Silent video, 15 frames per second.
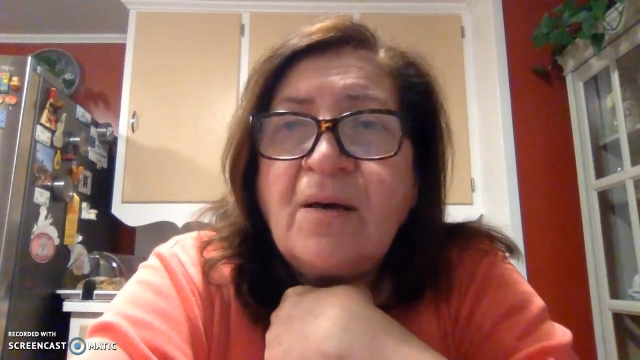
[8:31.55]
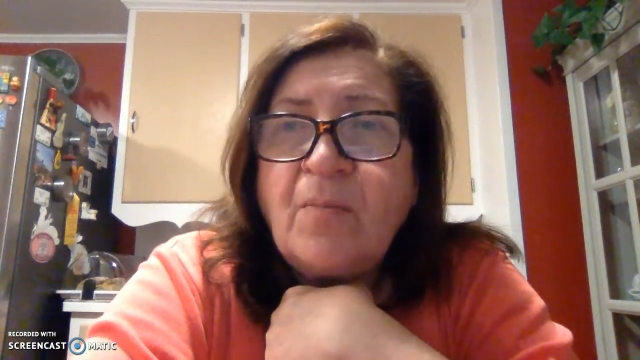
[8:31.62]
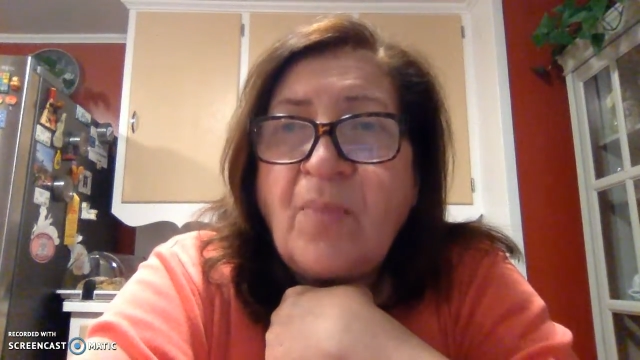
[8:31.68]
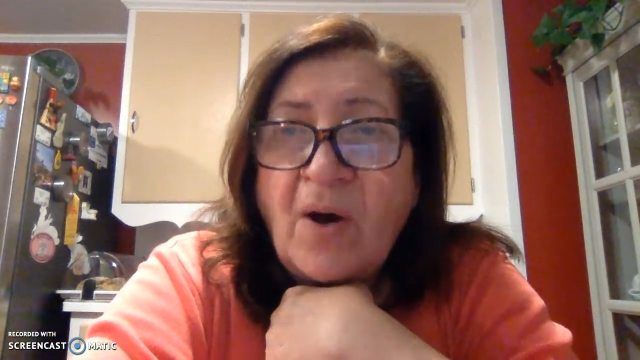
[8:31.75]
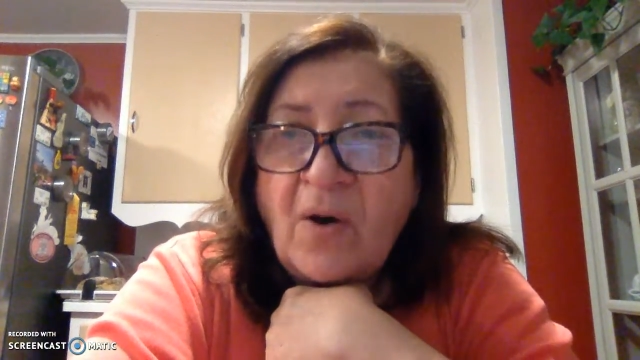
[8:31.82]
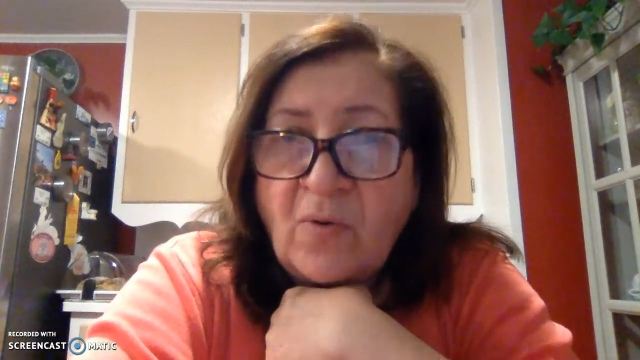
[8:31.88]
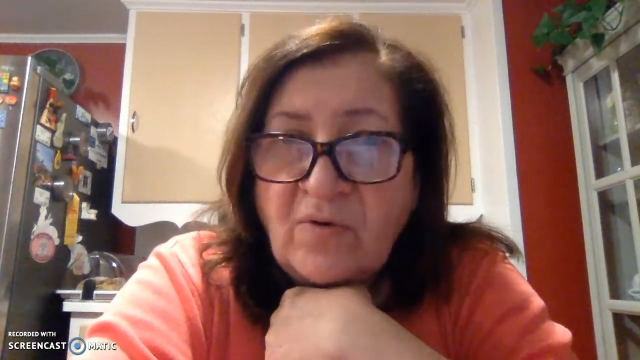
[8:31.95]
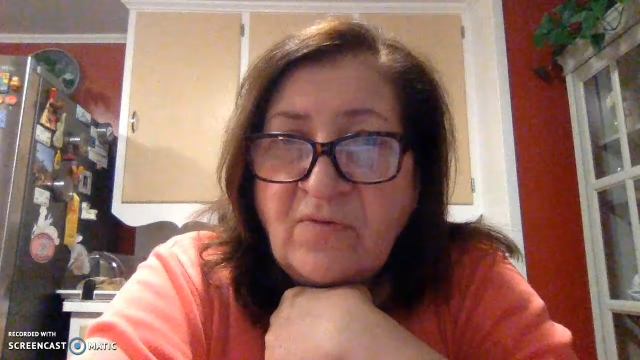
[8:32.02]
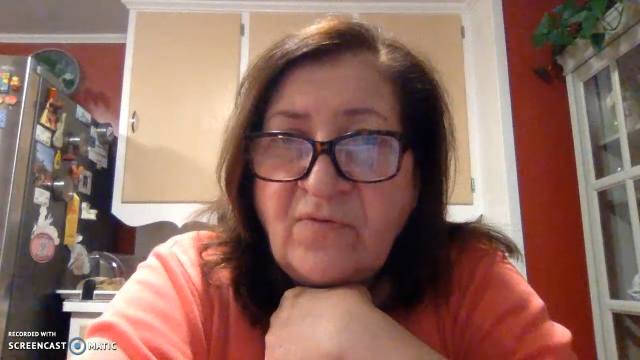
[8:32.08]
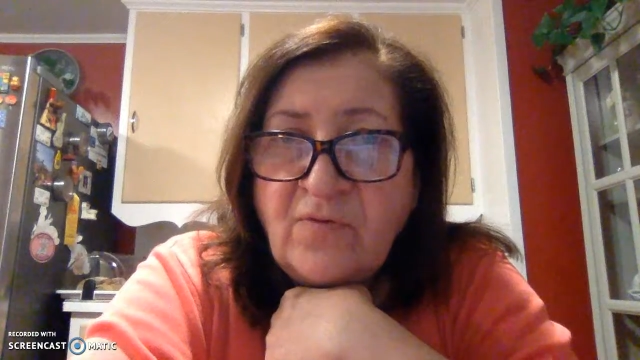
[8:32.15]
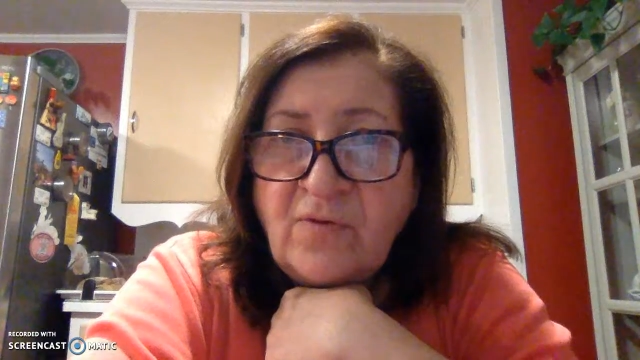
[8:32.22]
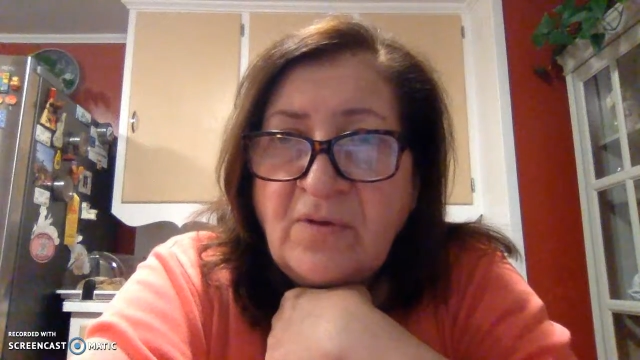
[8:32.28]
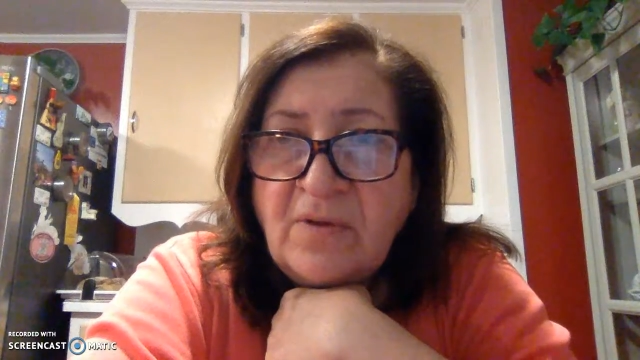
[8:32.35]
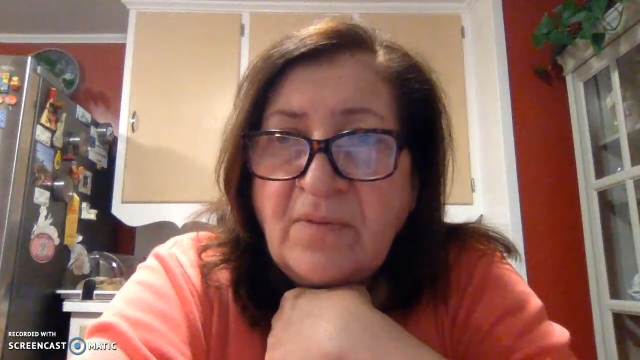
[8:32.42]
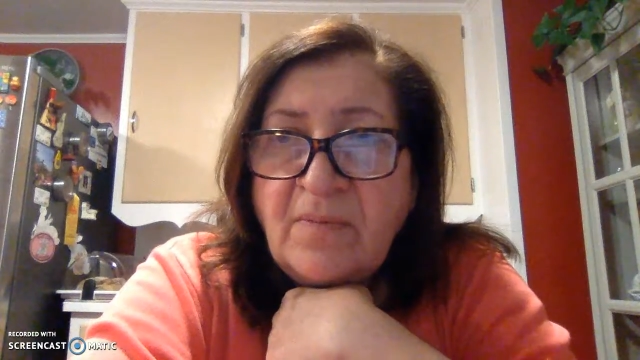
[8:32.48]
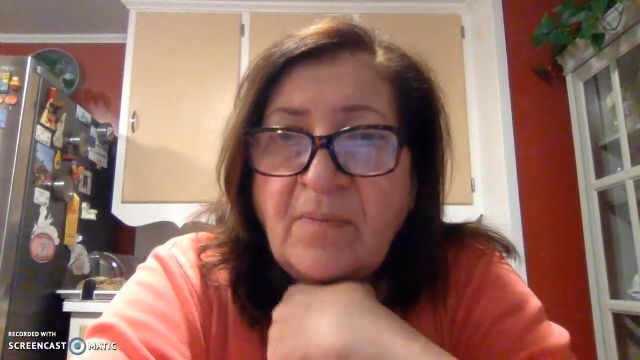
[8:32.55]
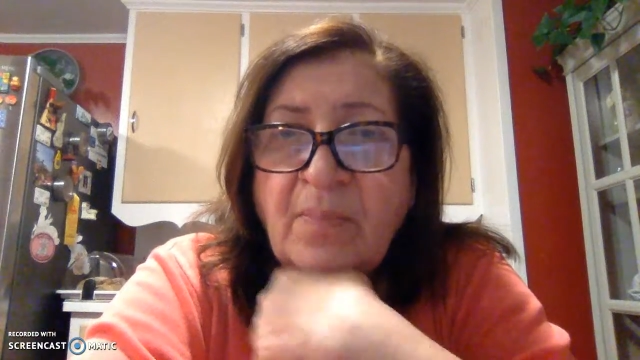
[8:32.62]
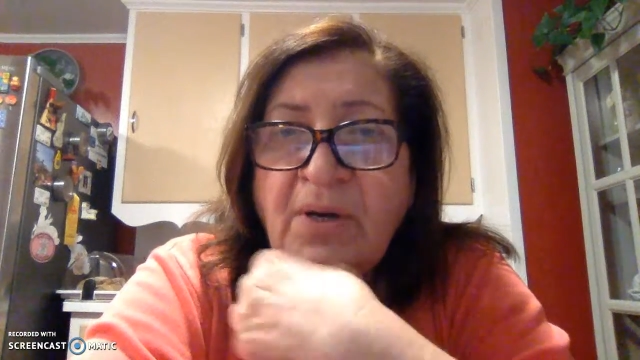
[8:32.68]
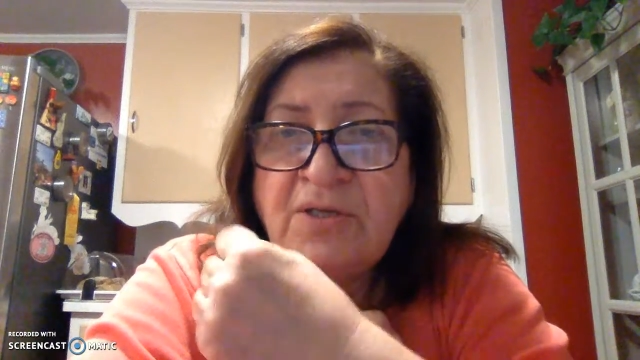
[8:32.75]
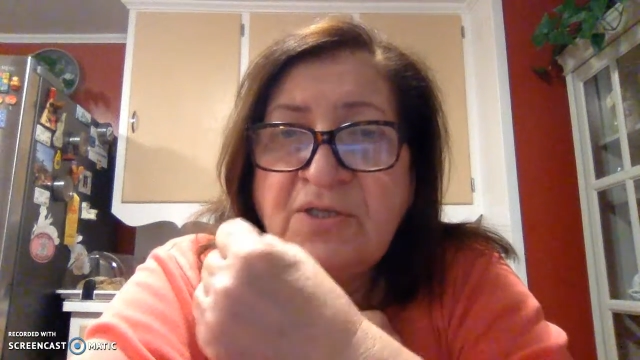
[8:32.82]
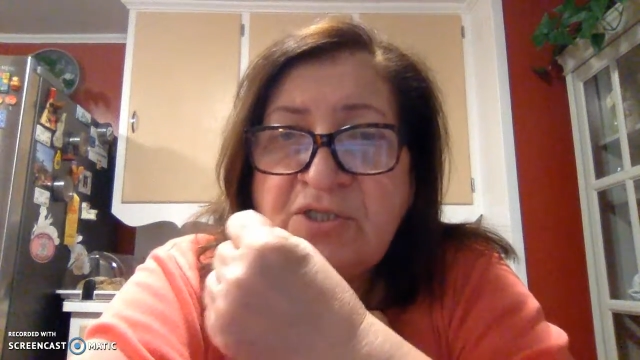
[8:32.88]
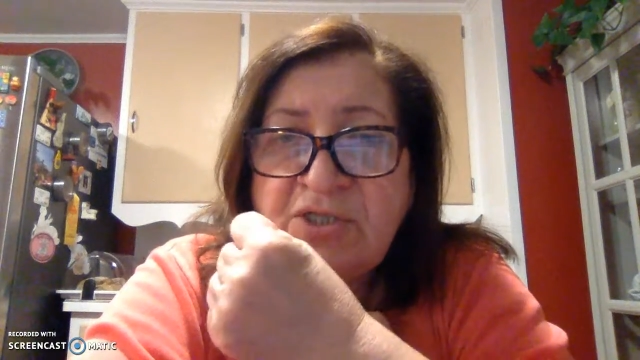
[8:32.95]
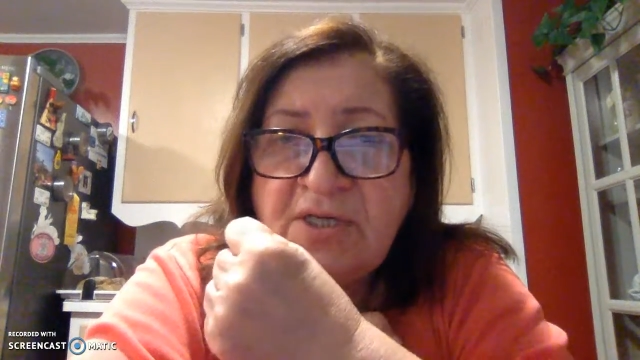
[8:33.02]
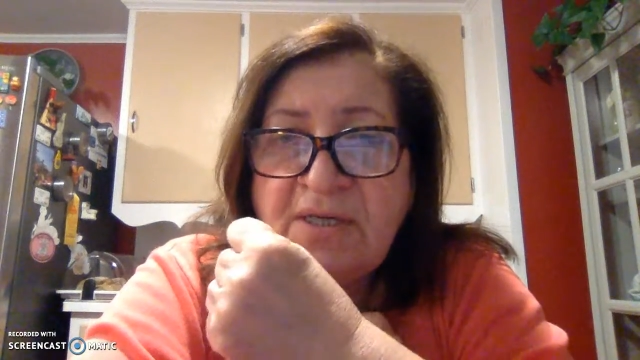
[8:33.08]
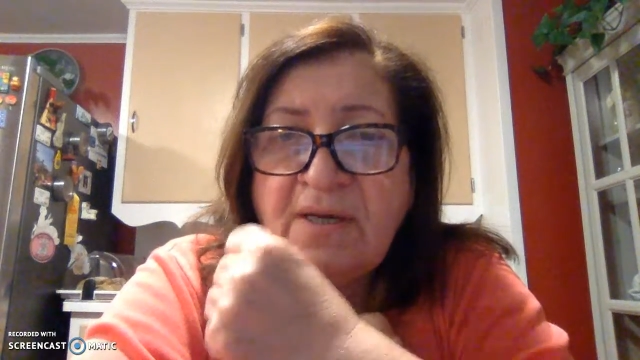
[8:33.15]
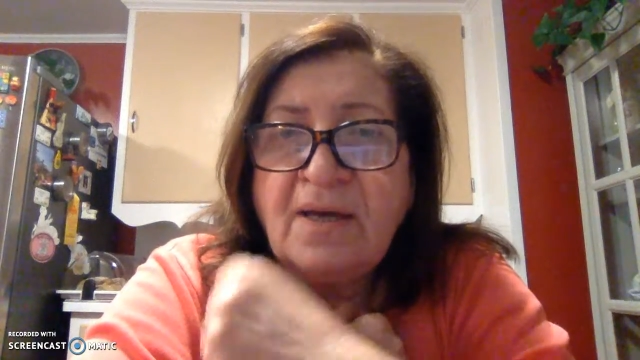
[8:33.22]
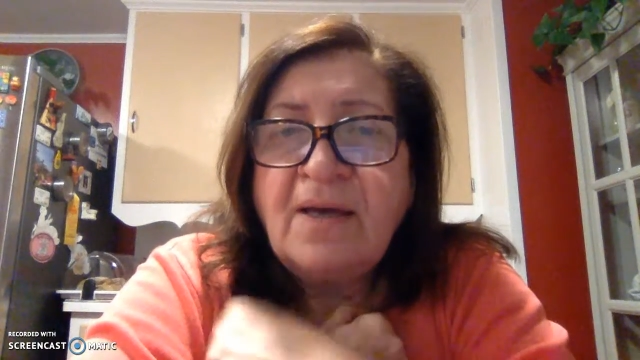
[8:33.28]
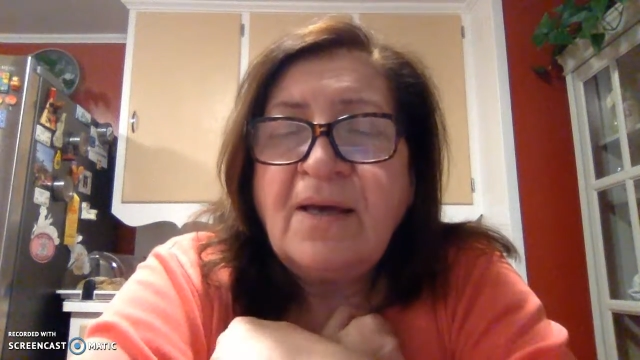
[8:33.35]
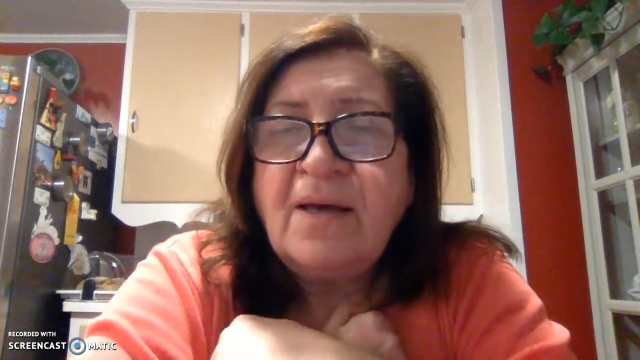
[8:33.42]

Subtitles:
powerful, punchy.